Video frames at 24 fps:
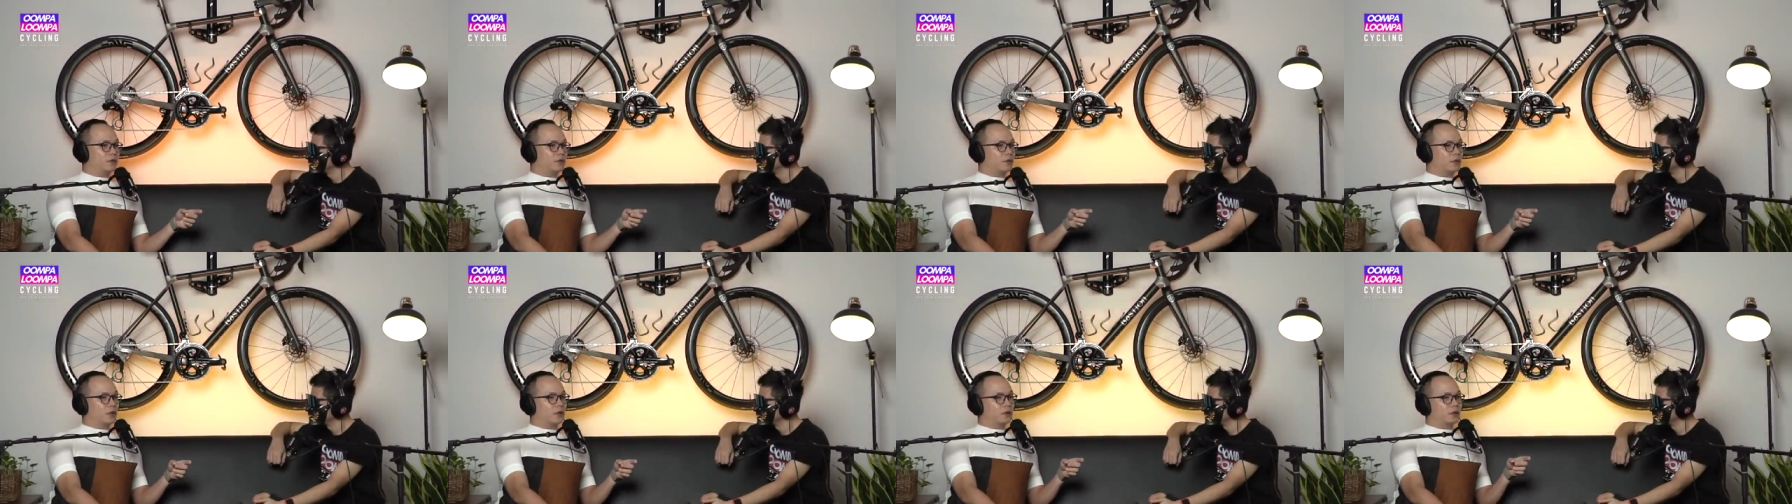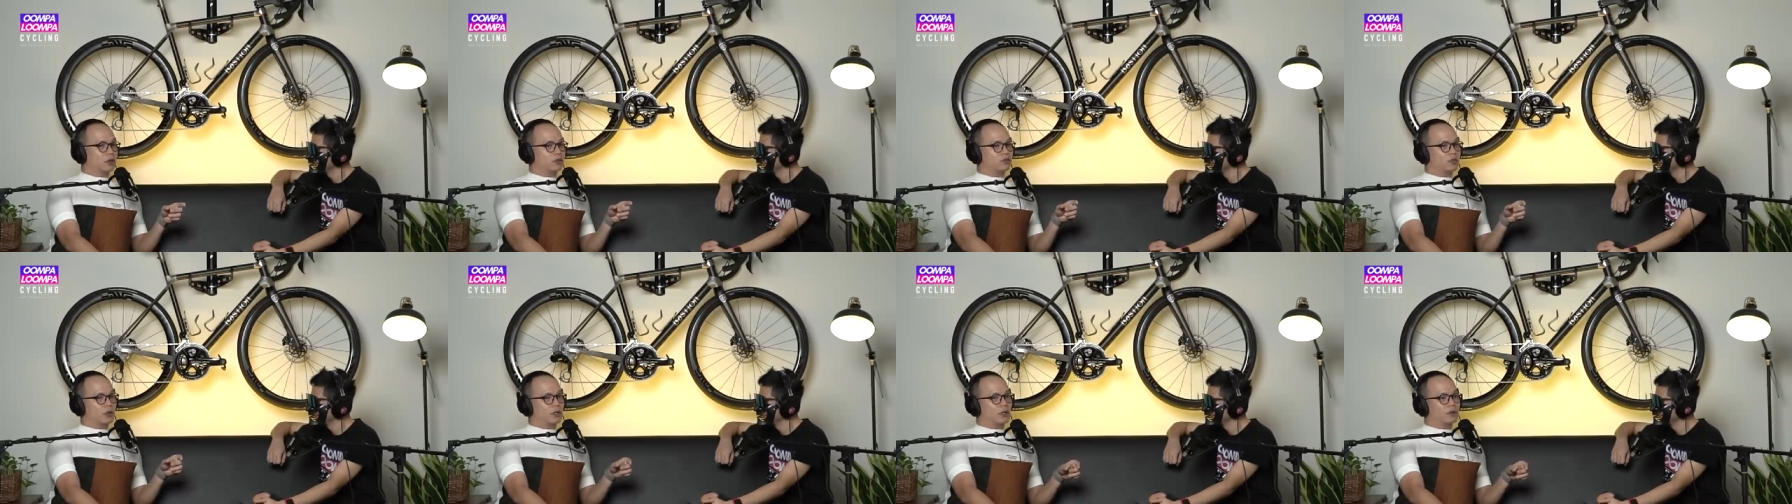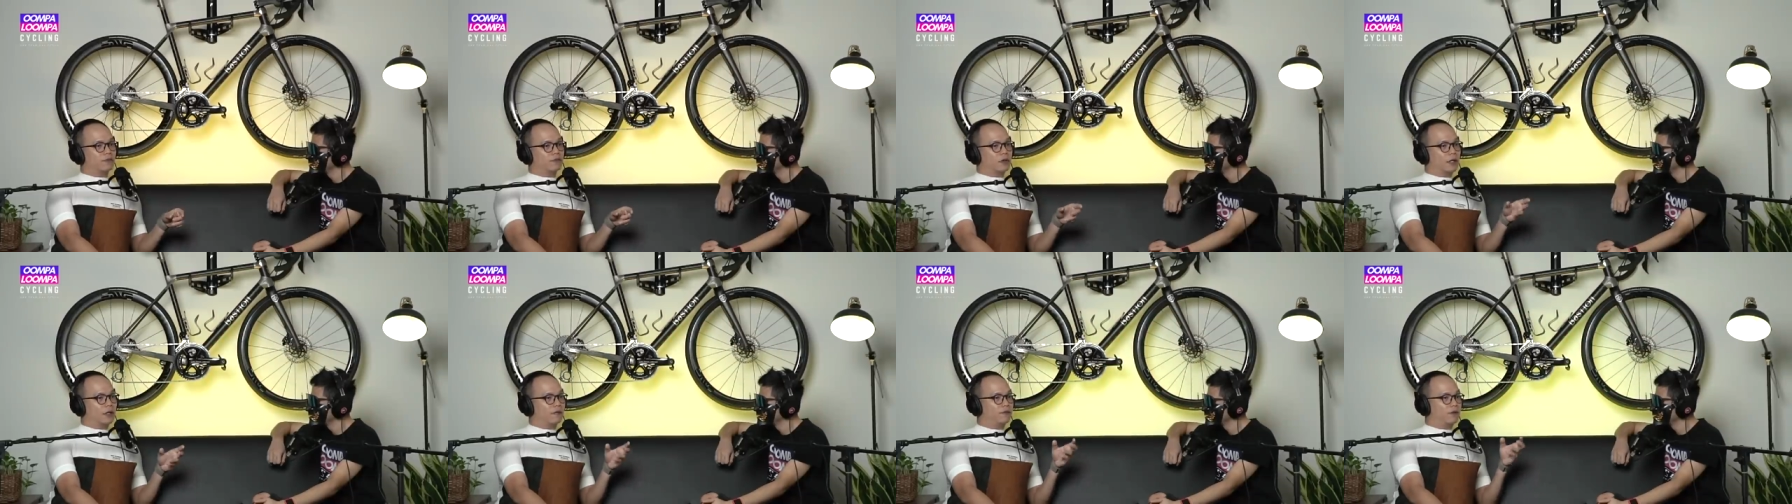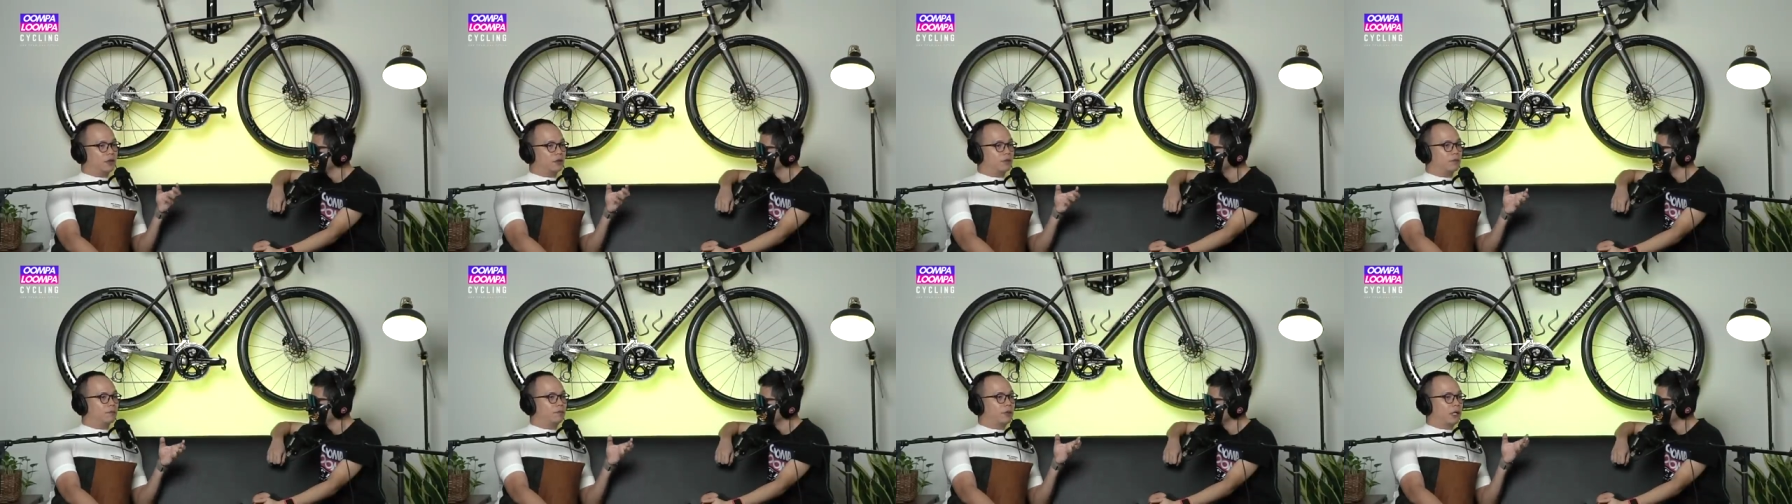you are on the 25
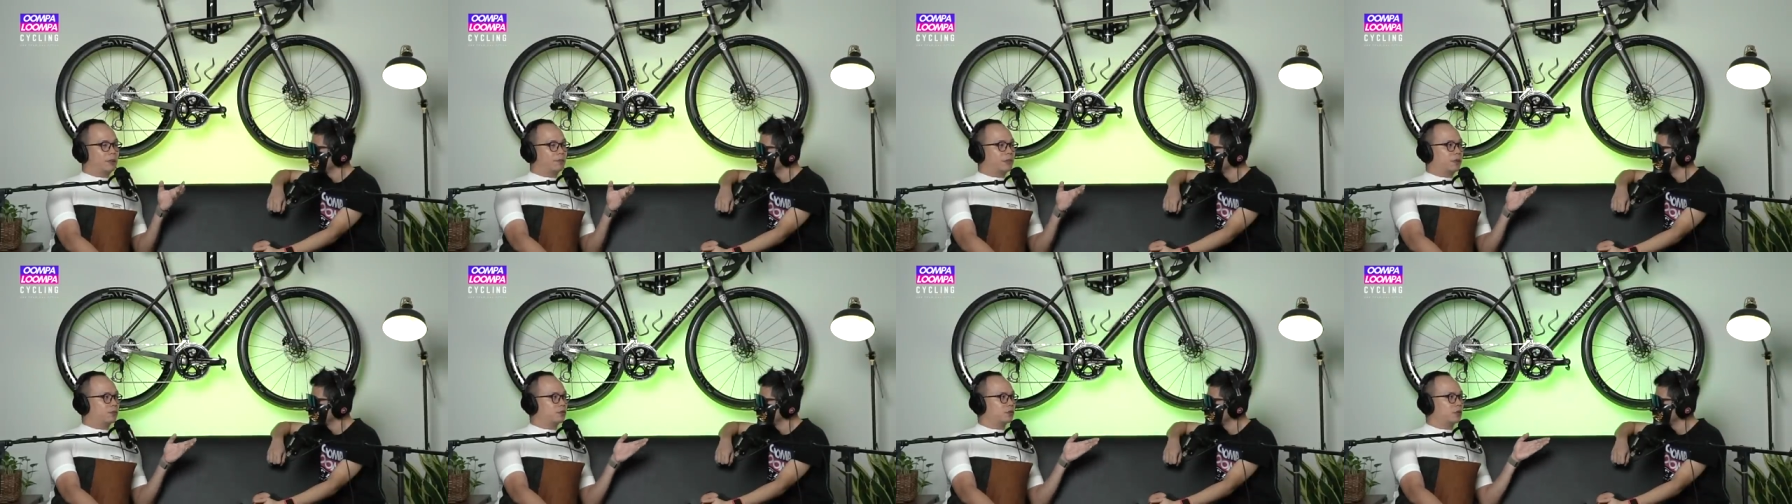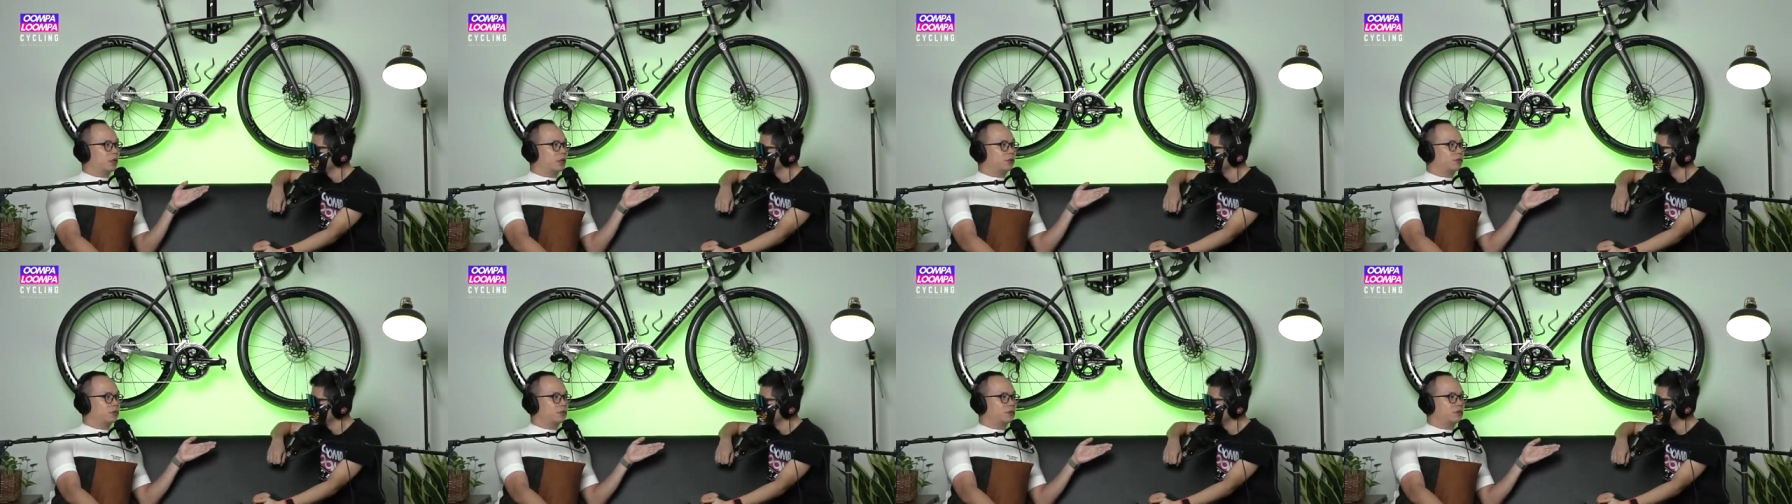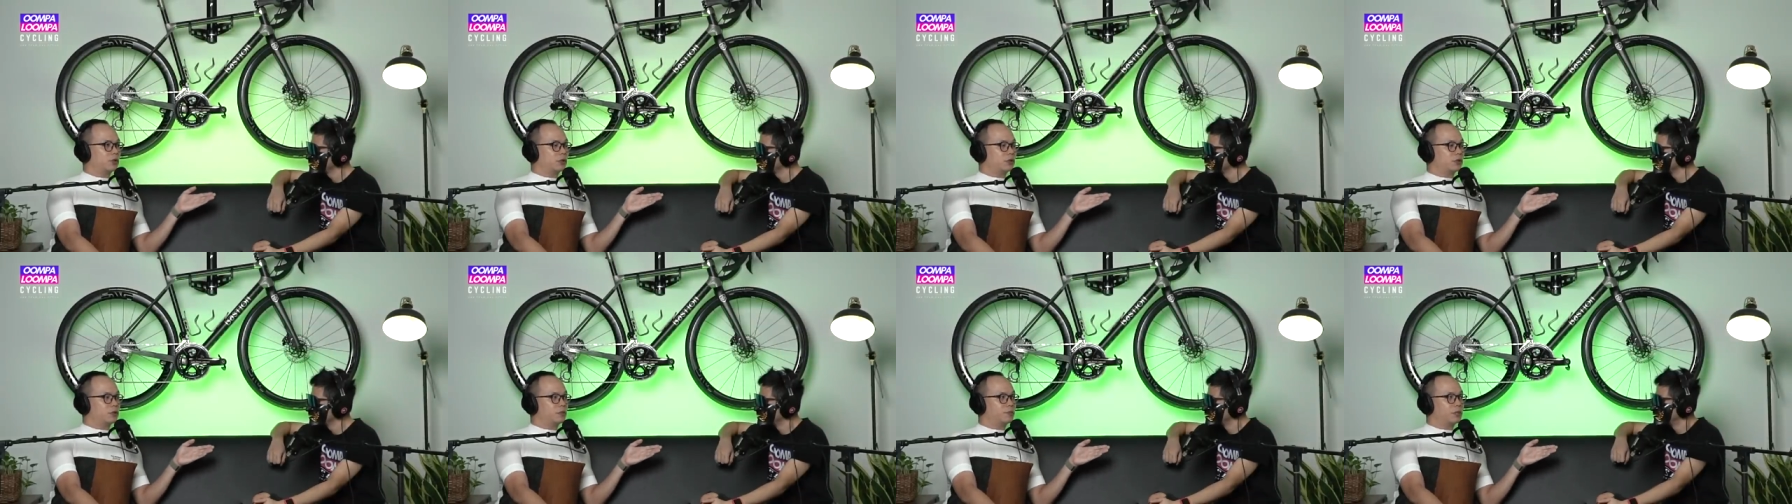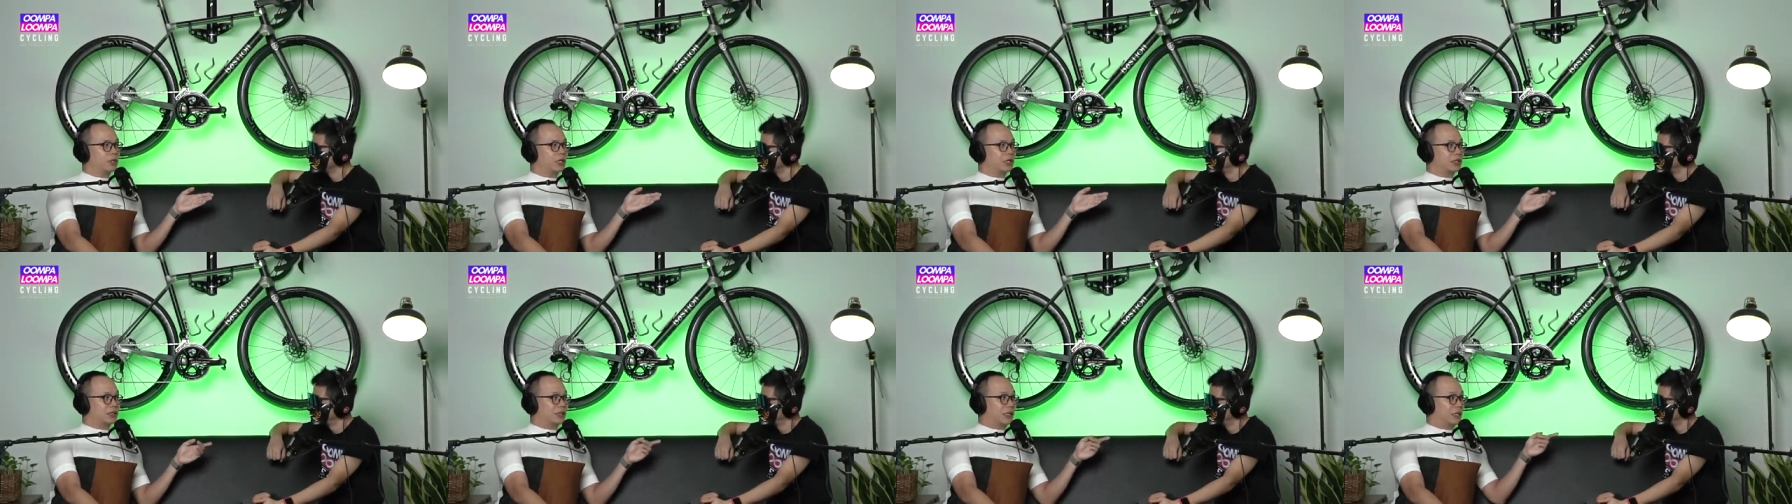and you pump up to 120
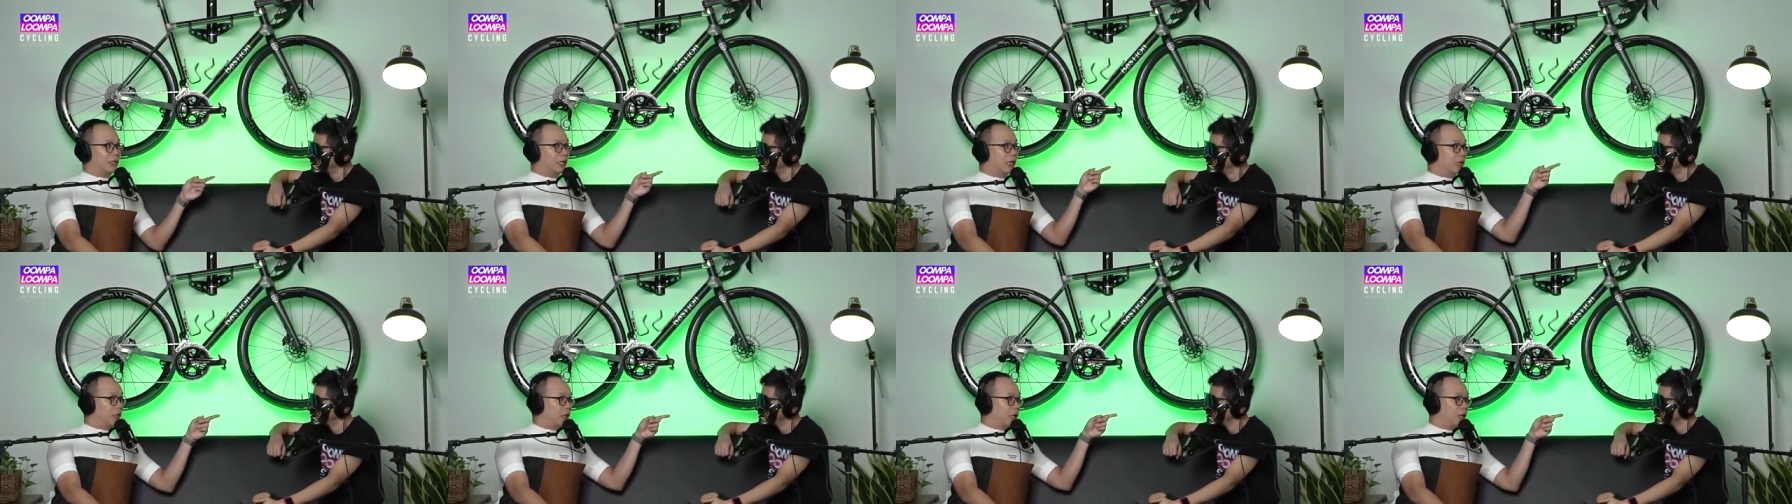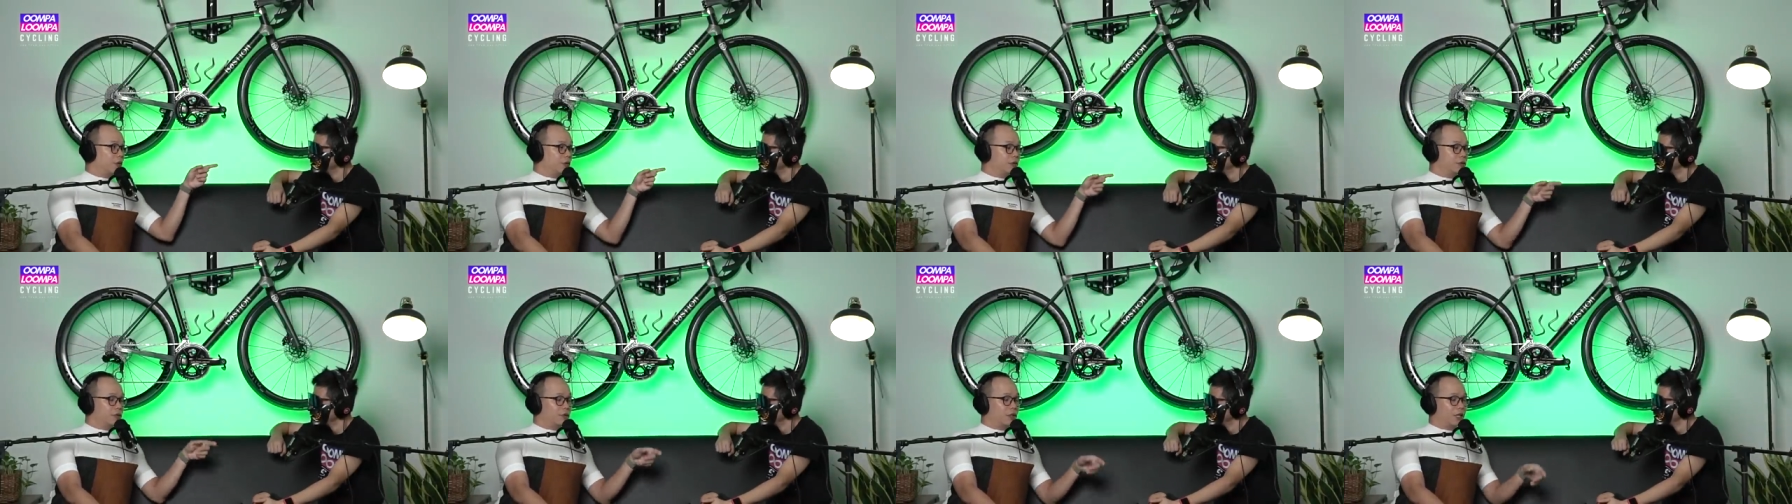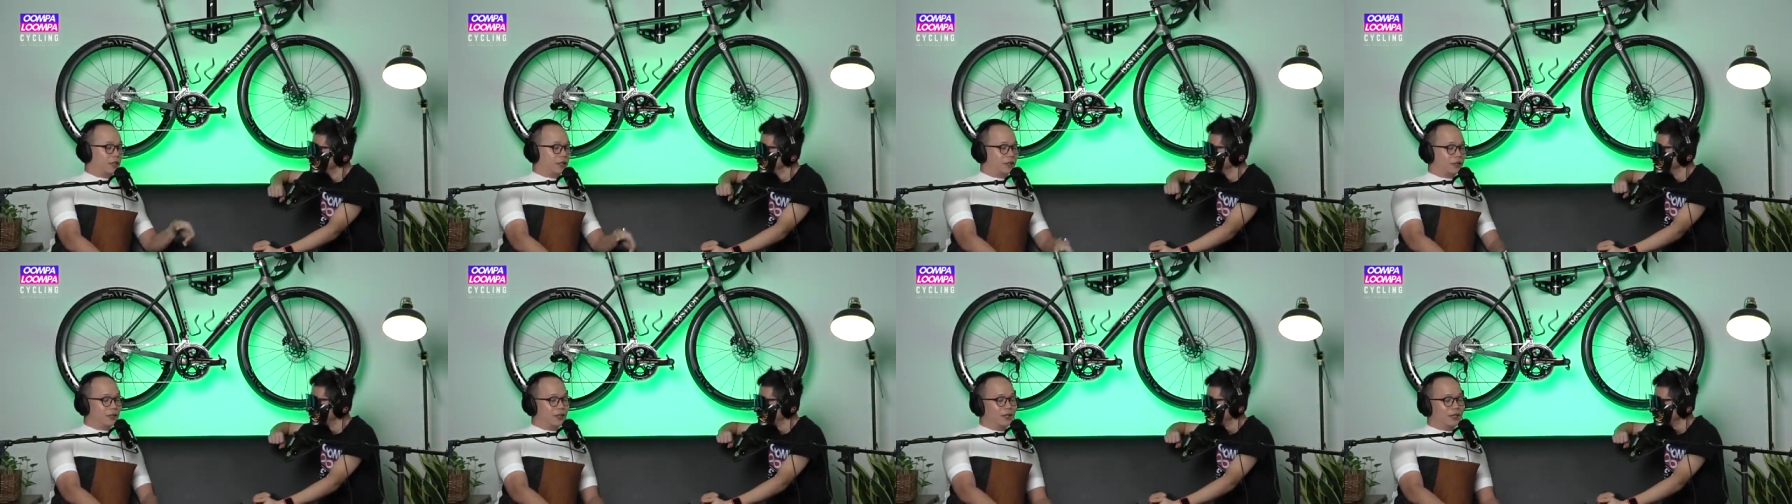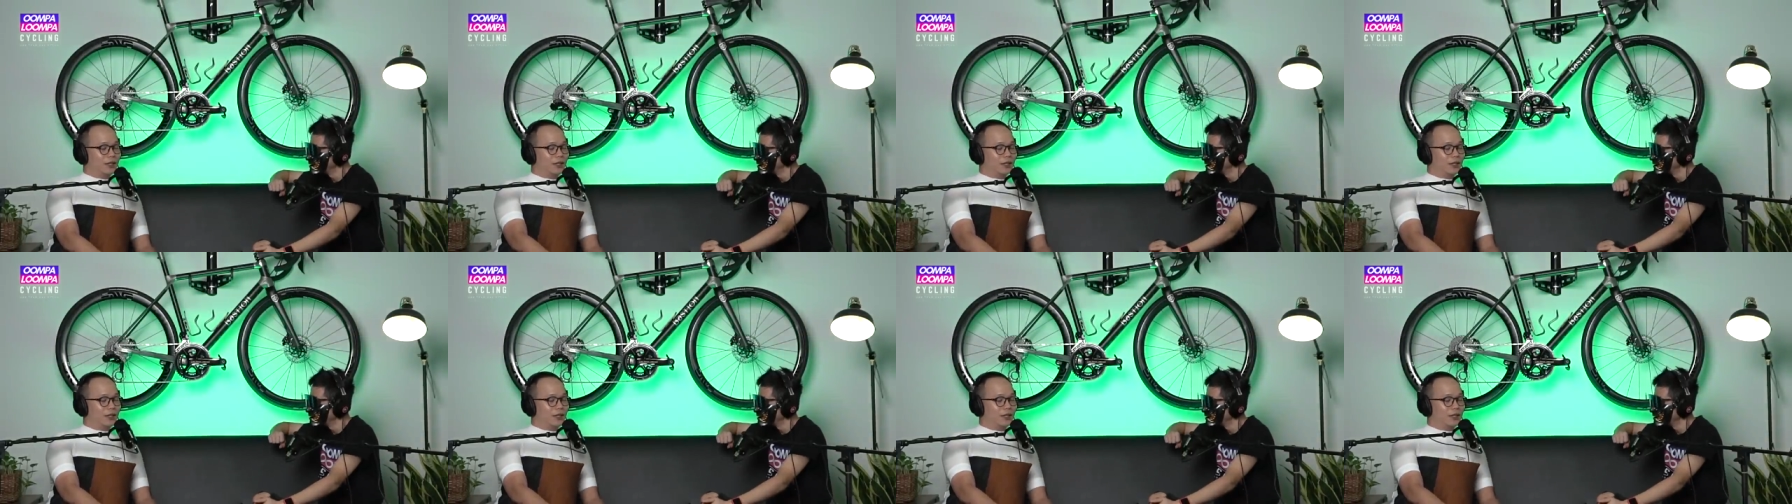psi, like how you ride,